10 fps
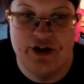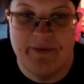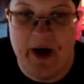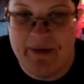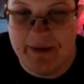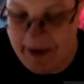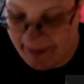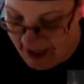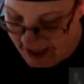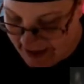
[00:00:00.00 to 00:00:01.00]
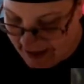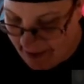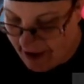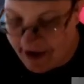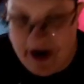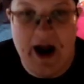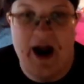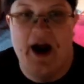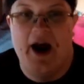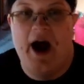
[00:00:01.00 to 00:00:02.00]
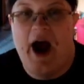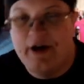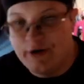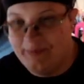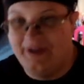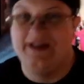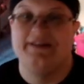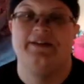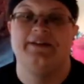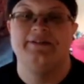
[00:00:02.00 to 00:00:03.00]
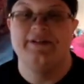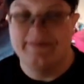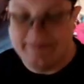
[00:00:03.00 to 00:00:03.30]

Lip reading: have probably planned this better. I don't plan things.